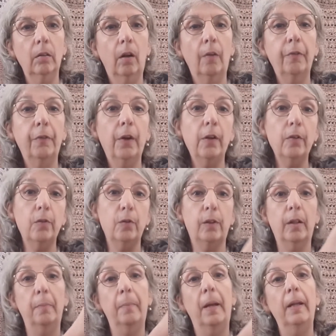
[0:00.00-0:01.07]
Of course you
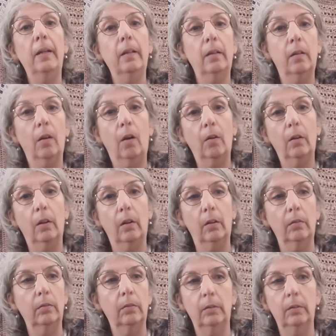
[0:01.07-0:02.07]
can make it longer,